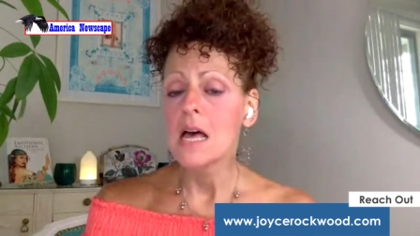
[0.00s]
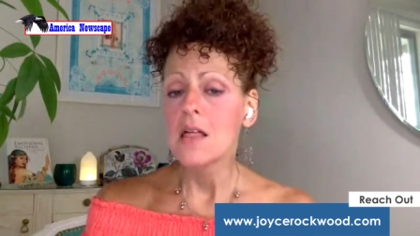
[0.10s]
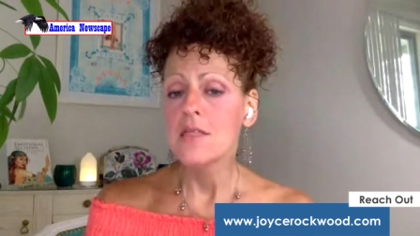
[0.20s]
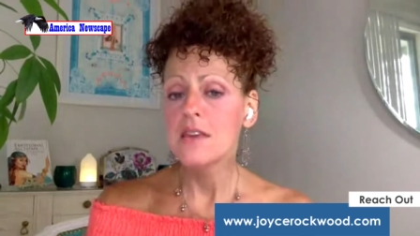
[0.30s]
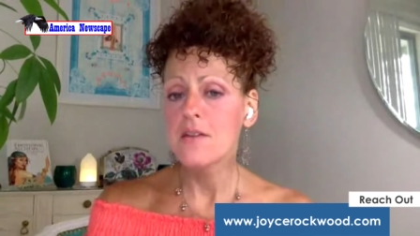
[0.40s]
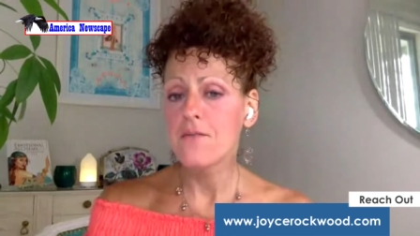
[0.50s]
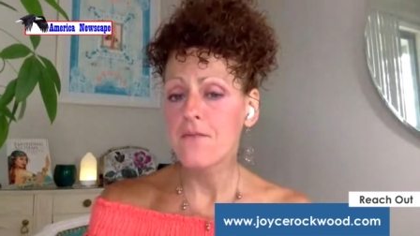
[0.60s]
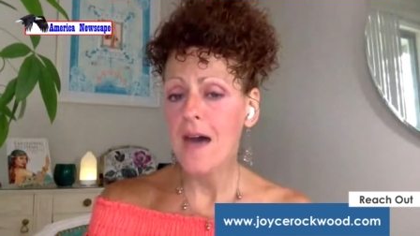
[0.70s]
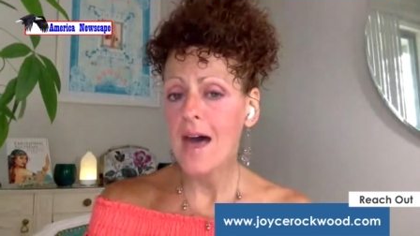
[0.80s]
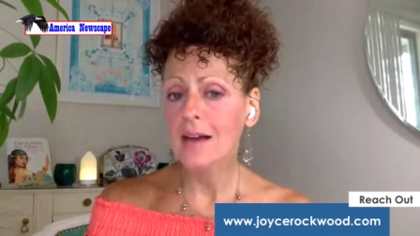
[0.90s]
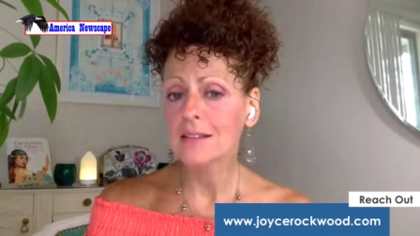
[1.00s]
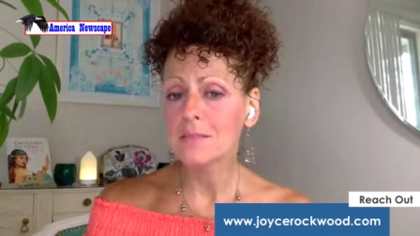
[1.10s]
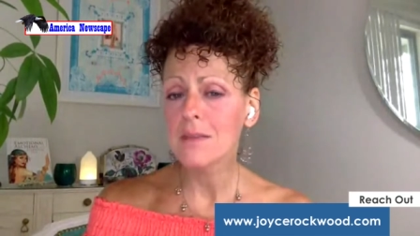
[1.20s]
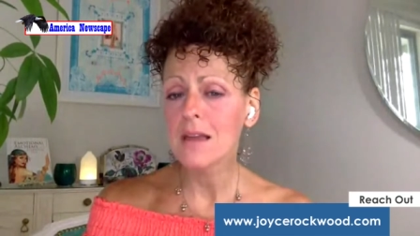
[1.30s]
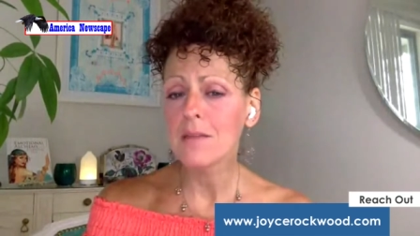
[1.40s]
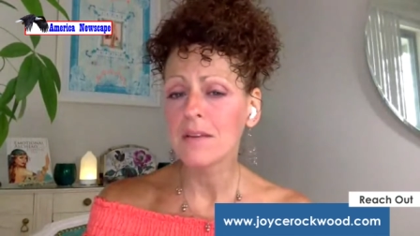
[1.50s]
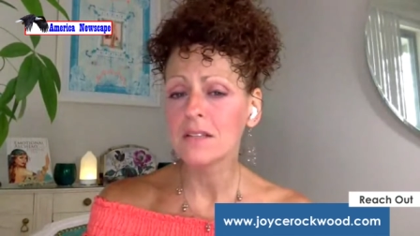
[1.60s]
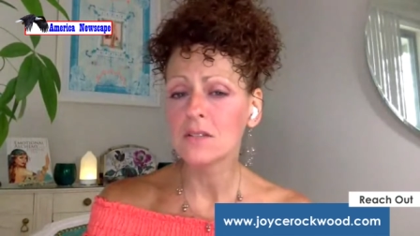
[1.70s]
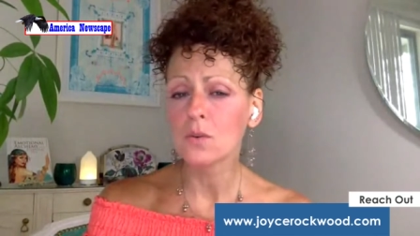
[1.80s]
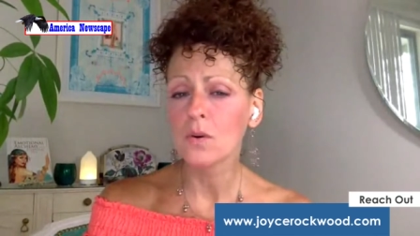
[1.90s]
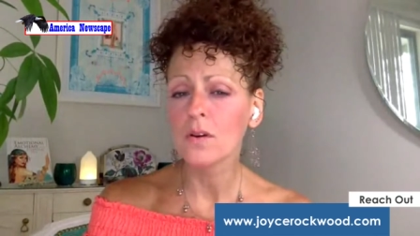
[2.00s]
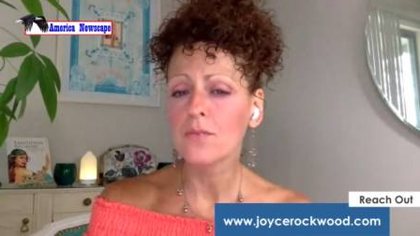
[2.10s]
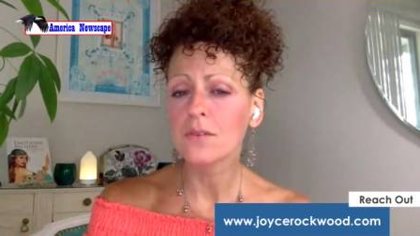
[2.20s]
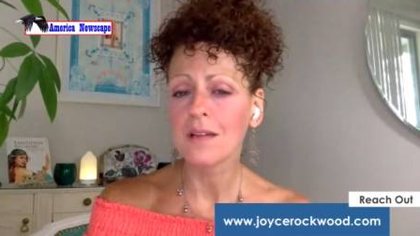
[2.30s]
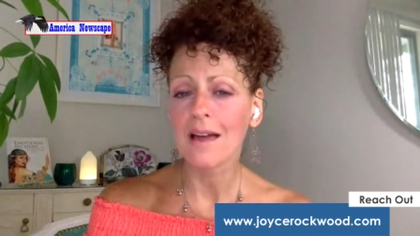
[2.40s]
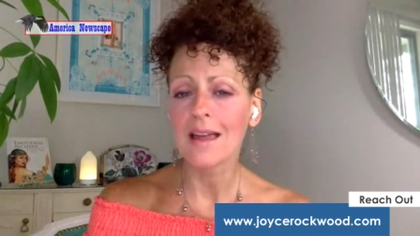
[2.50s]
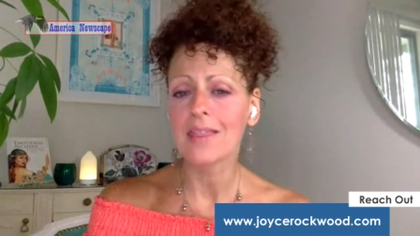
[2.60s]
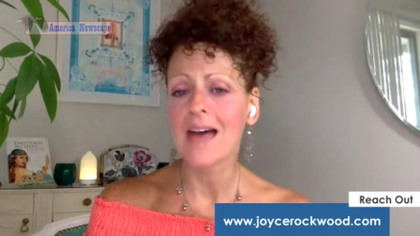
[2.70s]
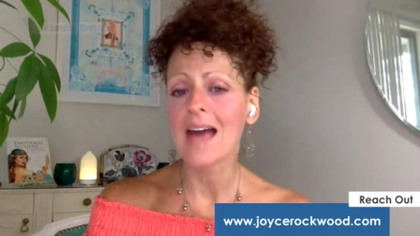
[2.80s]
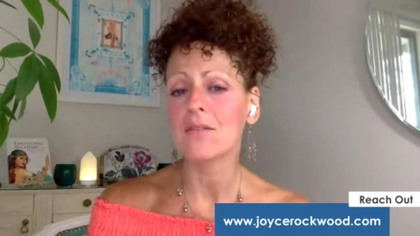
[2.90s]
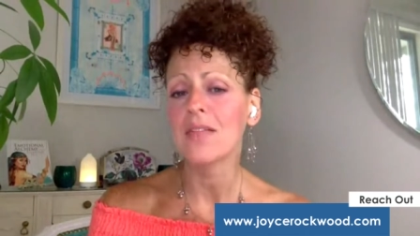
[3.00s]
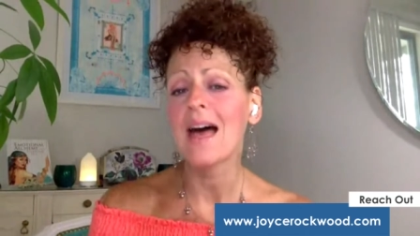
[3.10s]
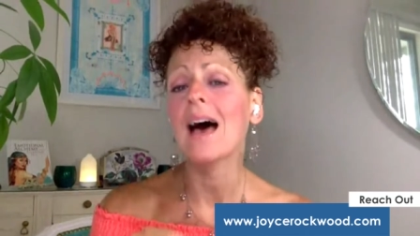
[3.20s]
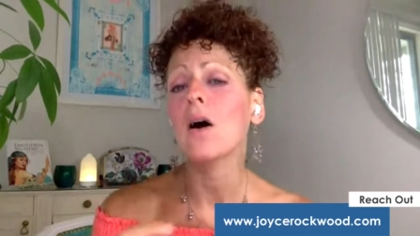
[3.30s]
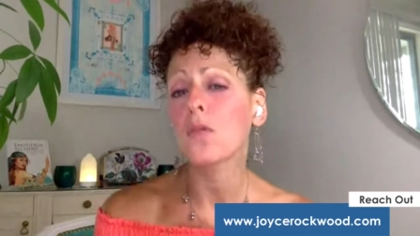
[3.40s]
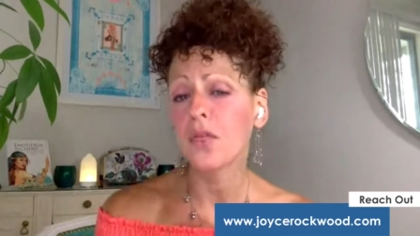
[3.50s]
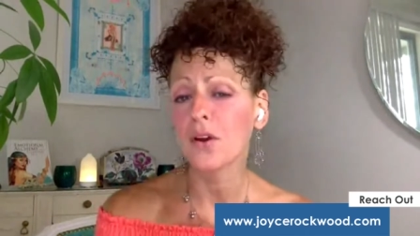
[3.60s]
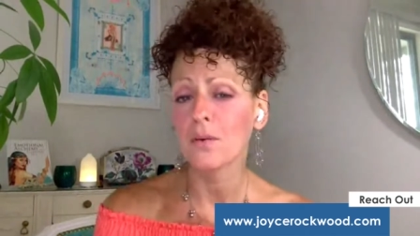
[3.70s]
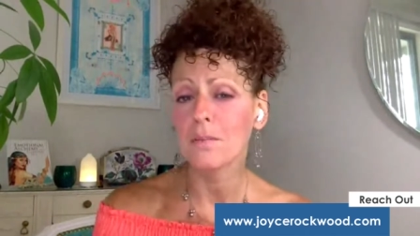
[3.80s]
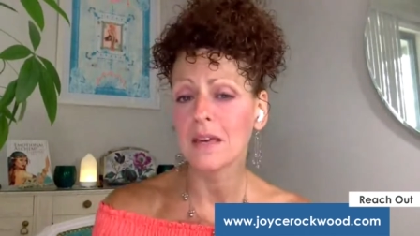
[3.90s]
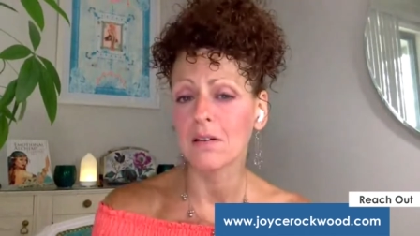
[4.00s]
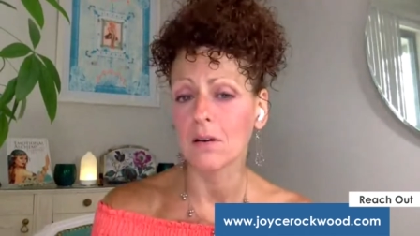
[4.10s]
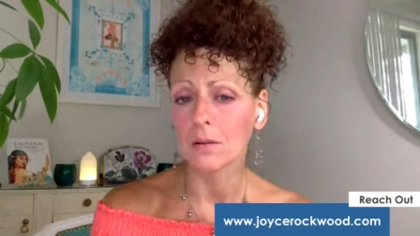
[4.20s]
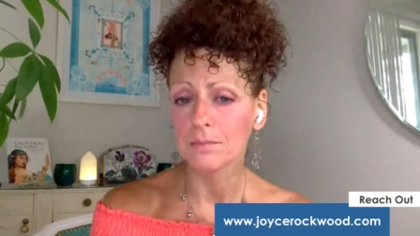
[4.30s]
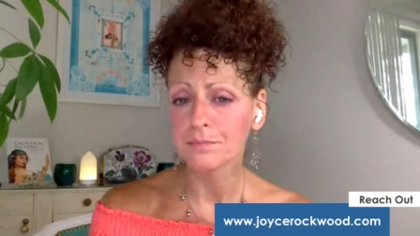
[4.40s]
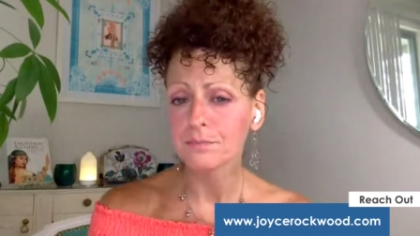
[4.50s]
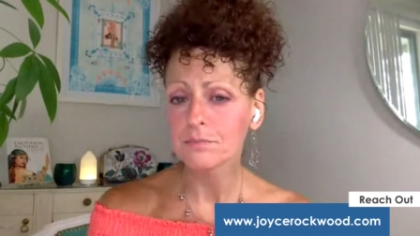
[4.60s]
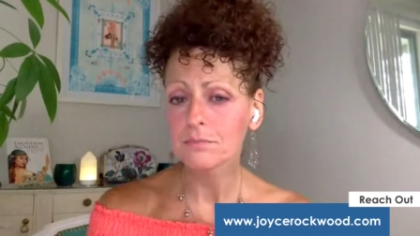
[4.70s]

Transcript: the effect may be sort of like that of the healthier meal